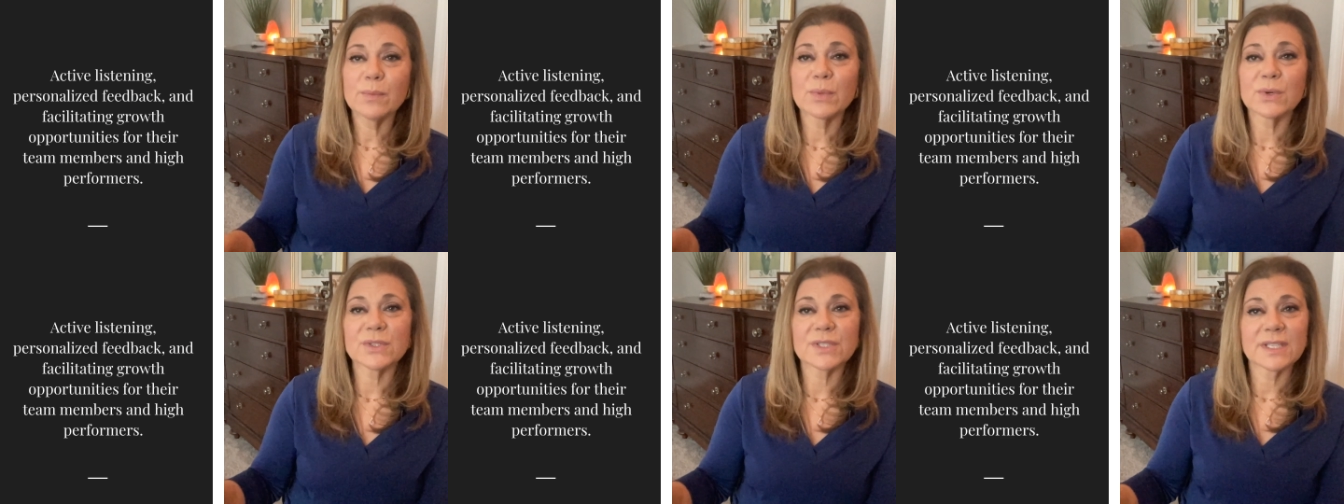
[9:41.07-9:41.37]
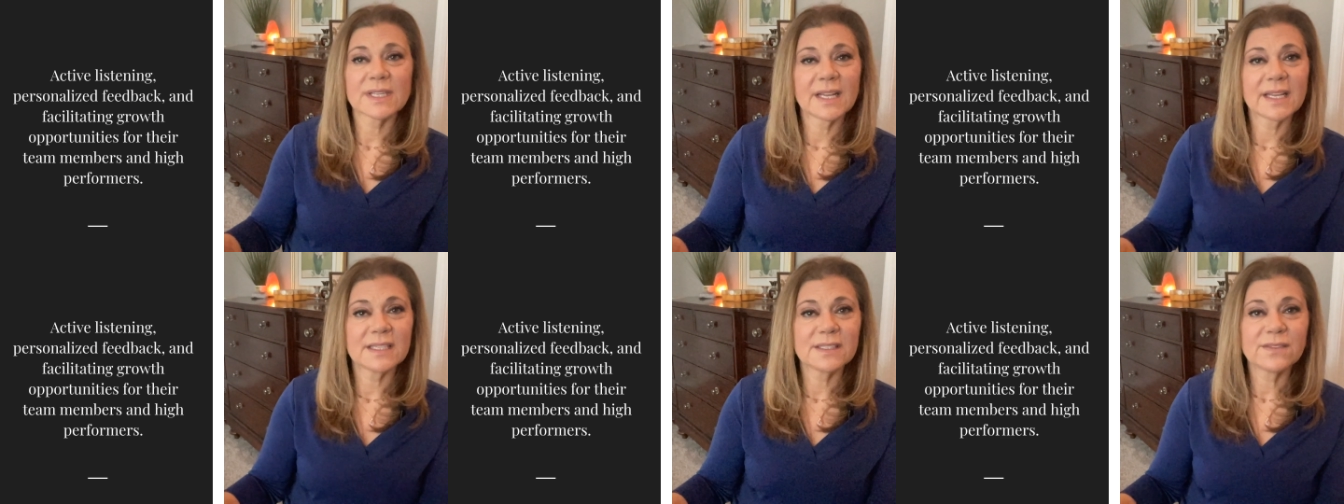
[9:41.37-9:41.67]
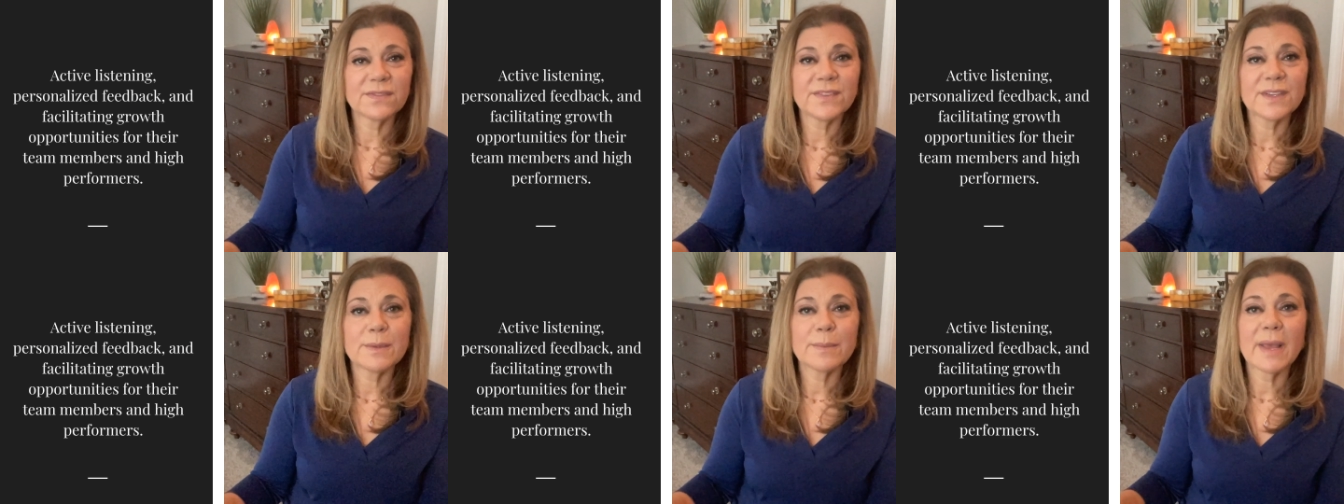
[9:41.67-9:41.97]
personalized
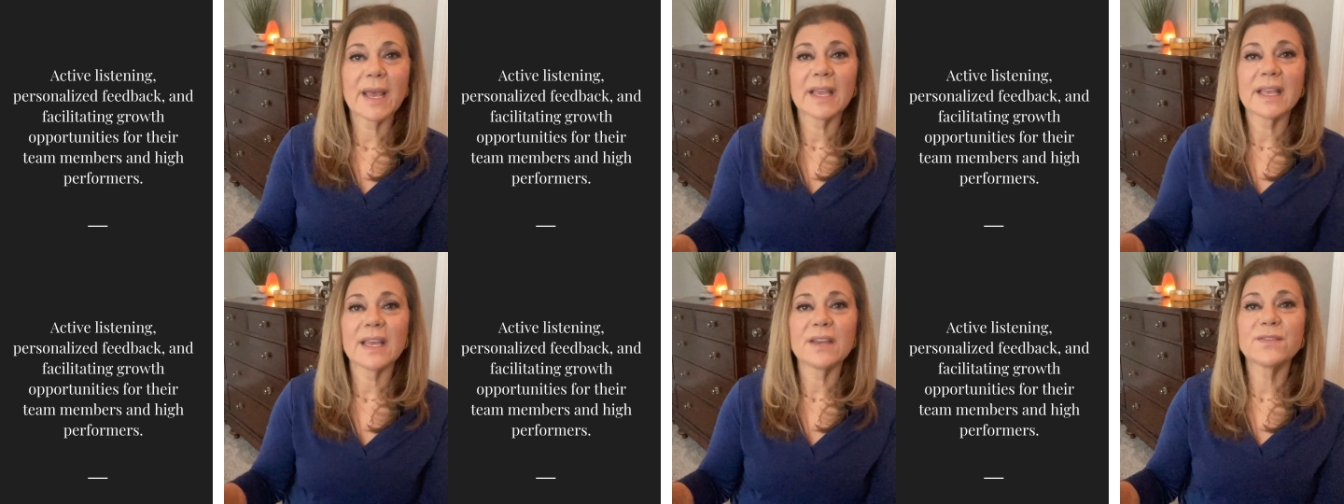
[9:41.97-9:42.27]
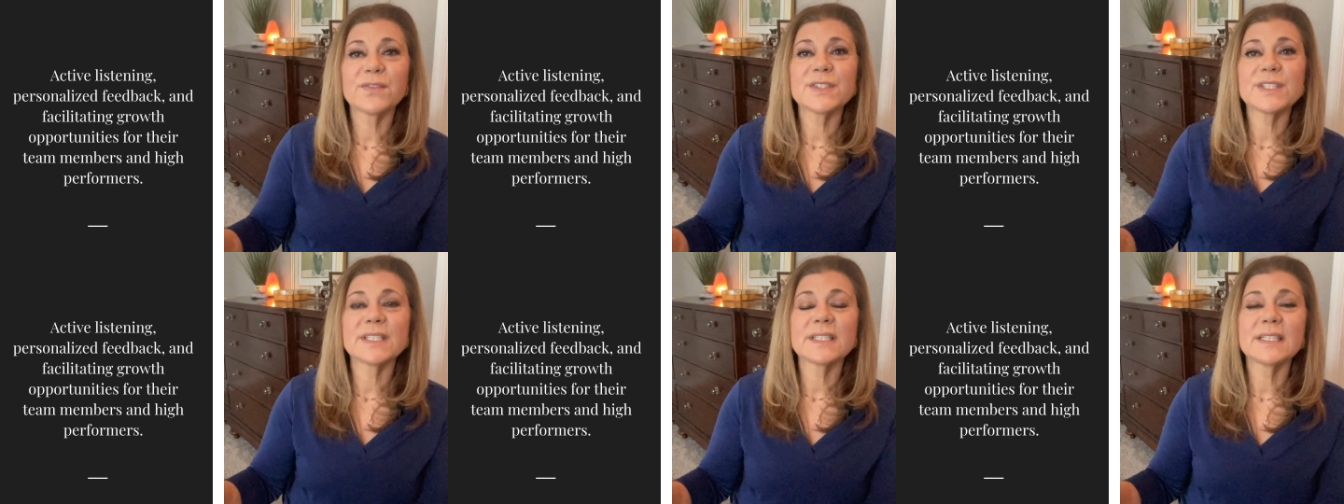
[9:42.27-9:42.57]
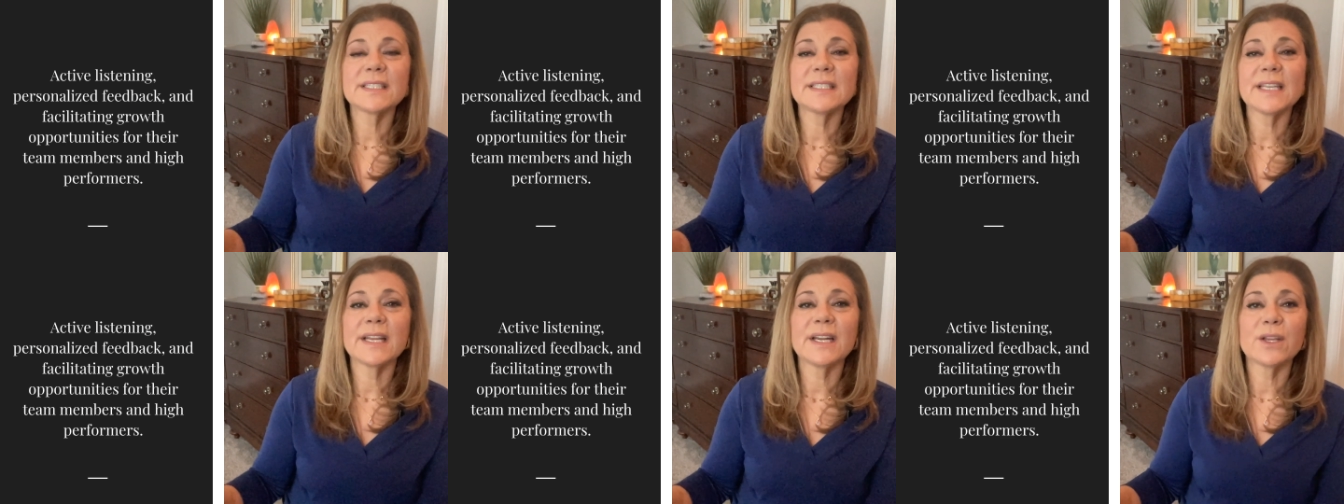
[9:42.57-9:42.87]
feedback, and
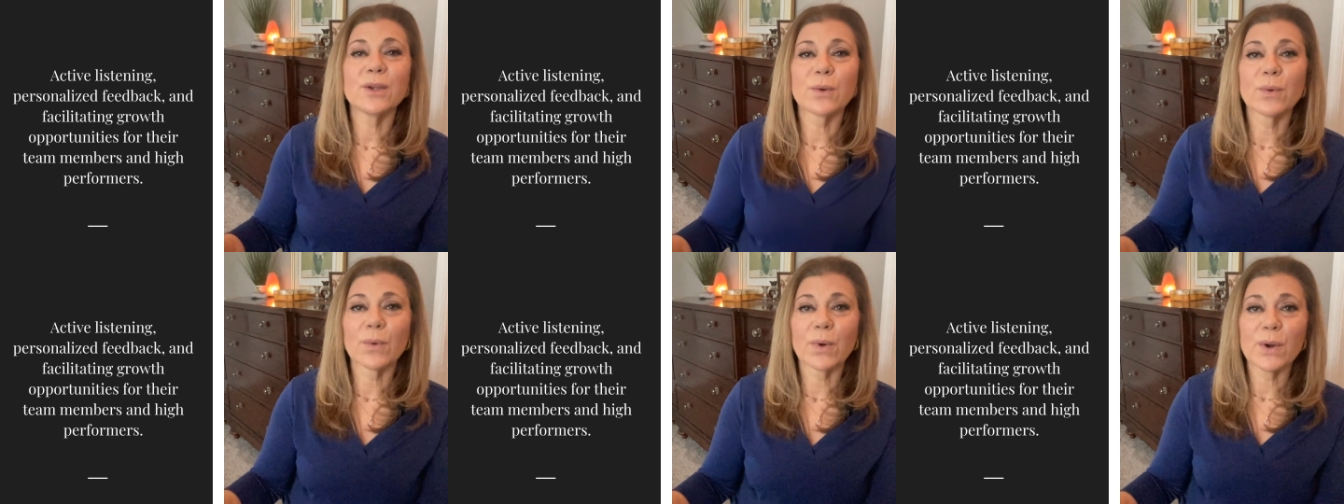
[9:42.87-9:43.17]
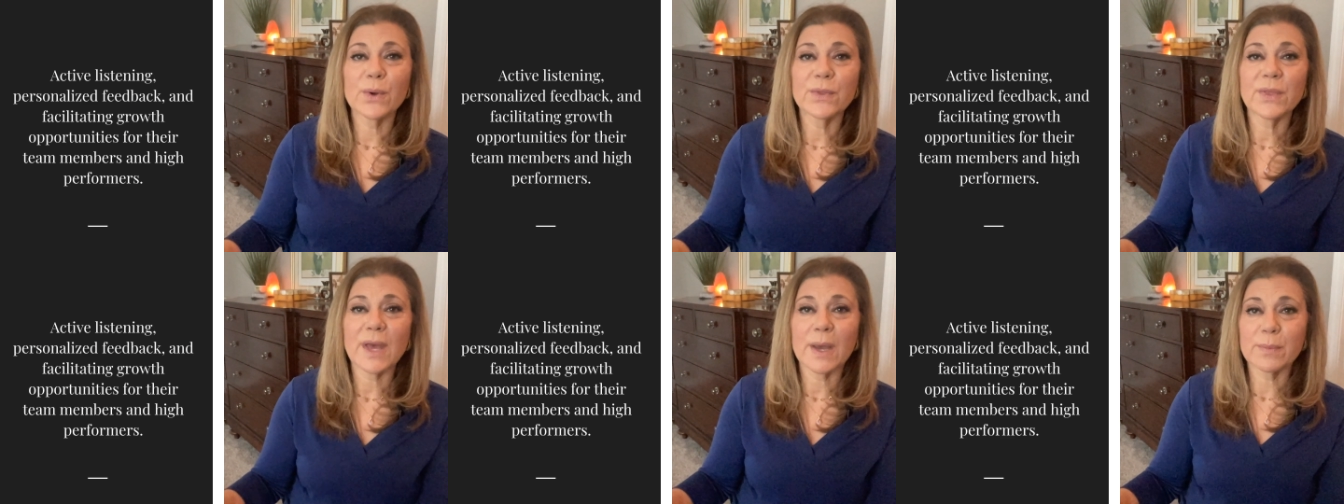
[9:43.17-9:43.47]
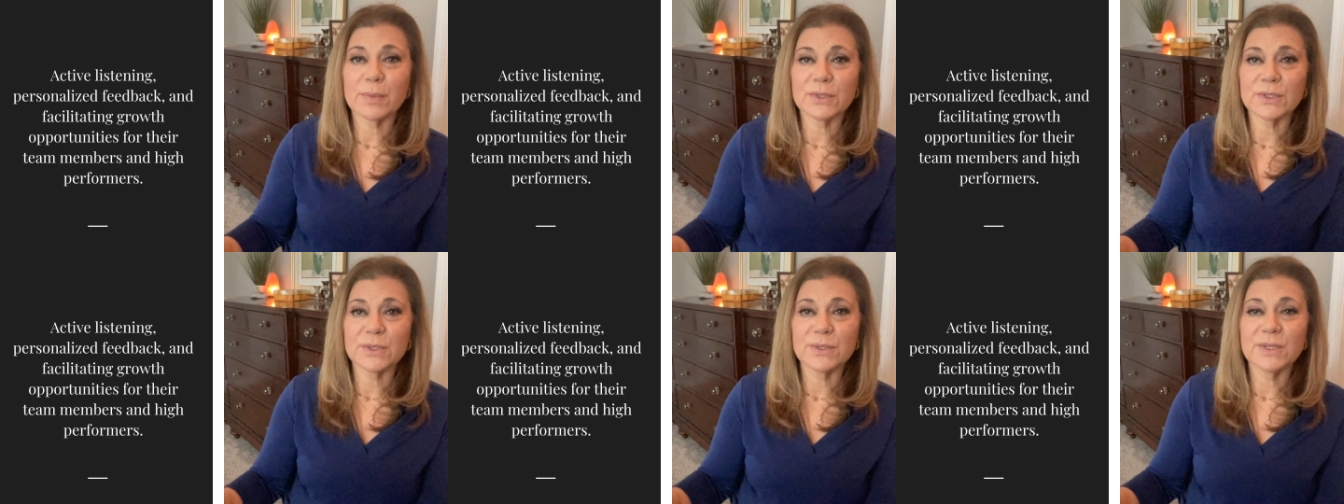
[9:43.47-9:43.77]
facilitating growth
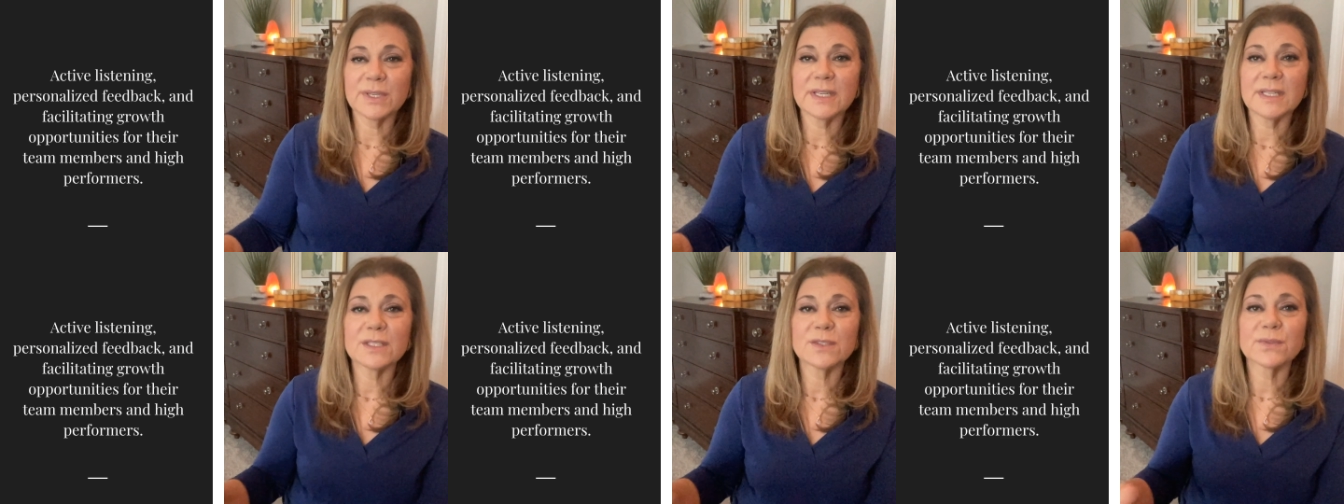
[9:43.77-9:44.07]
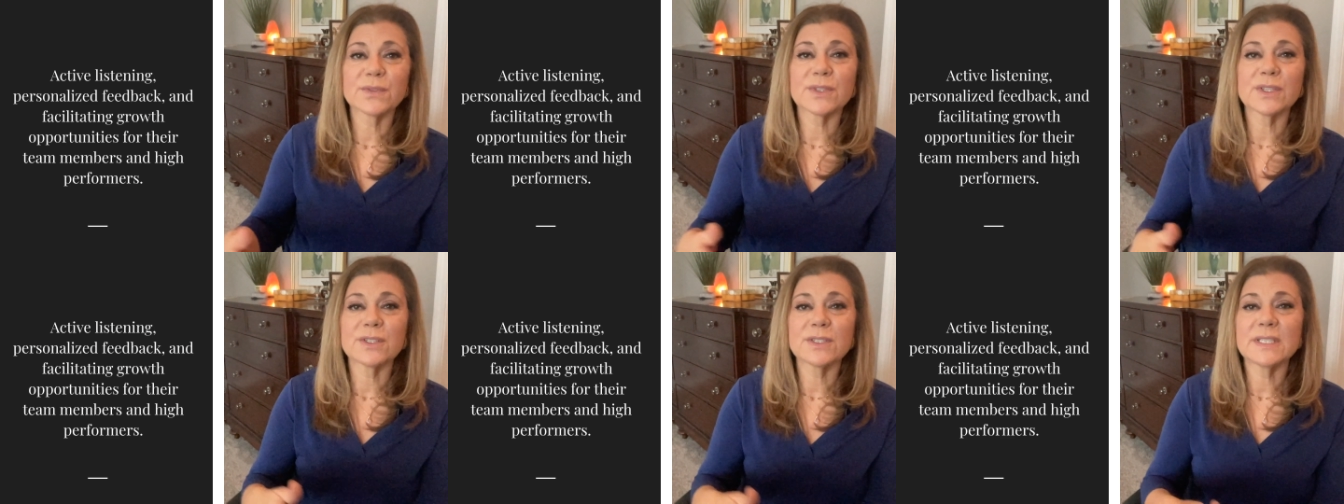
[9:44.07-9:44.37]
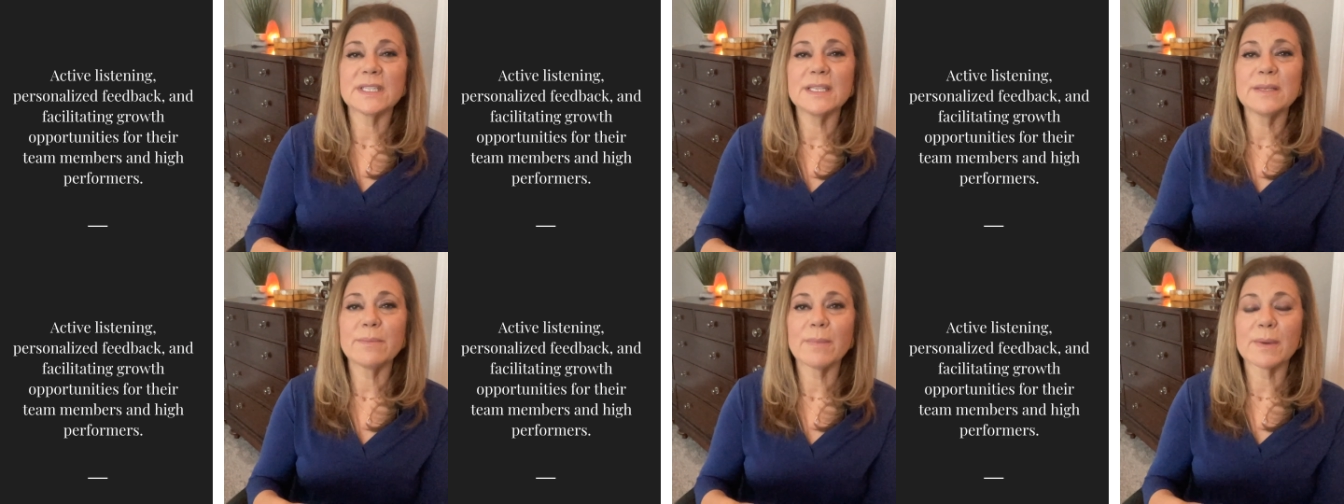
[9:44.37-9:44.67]
opportunities for their
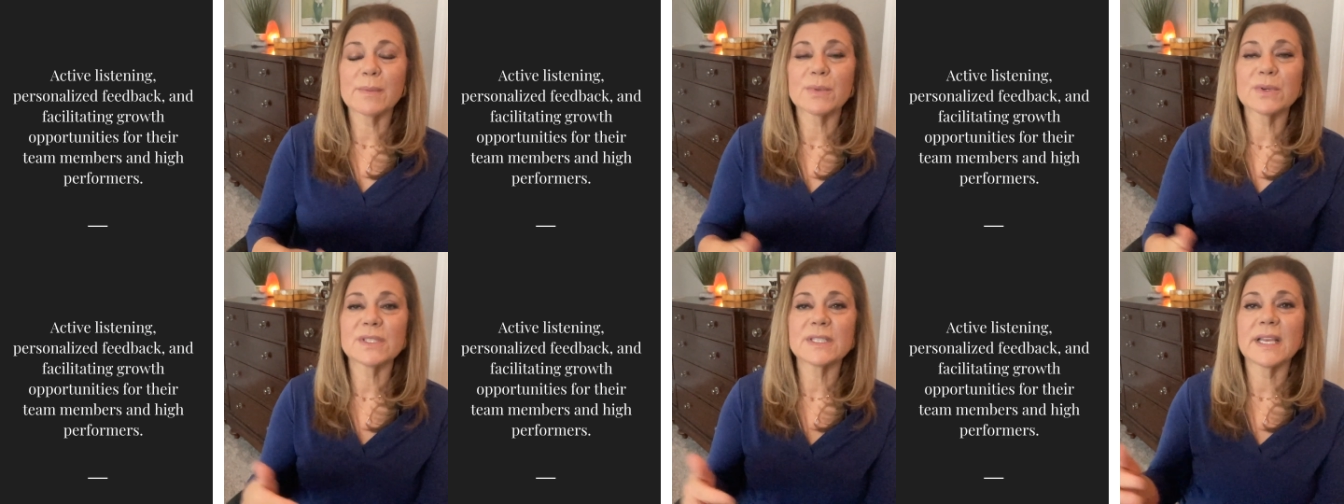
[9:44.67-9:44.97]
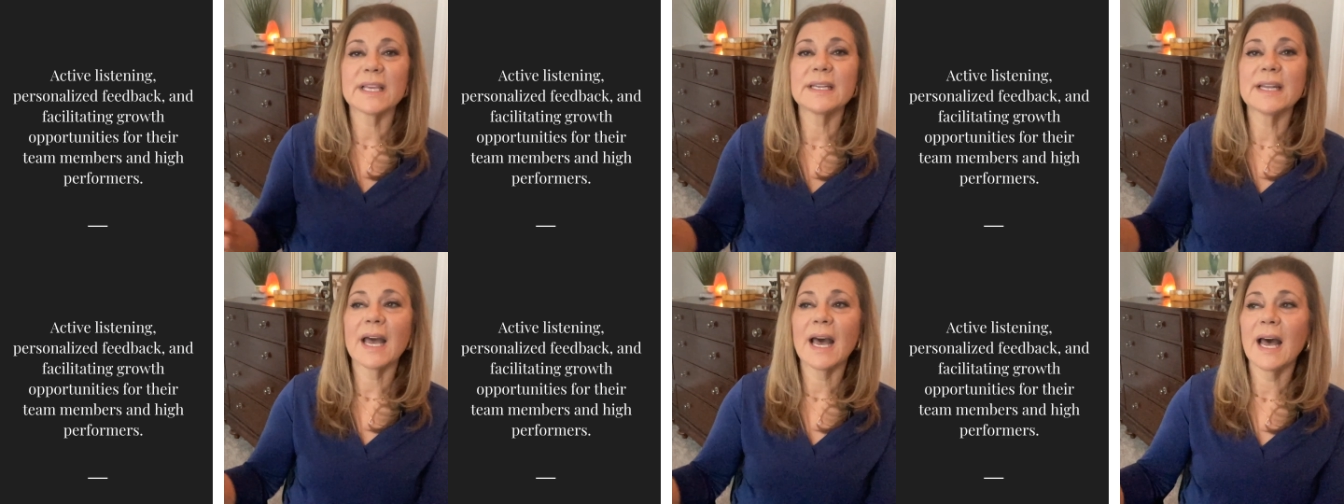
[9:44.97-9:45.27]
team members and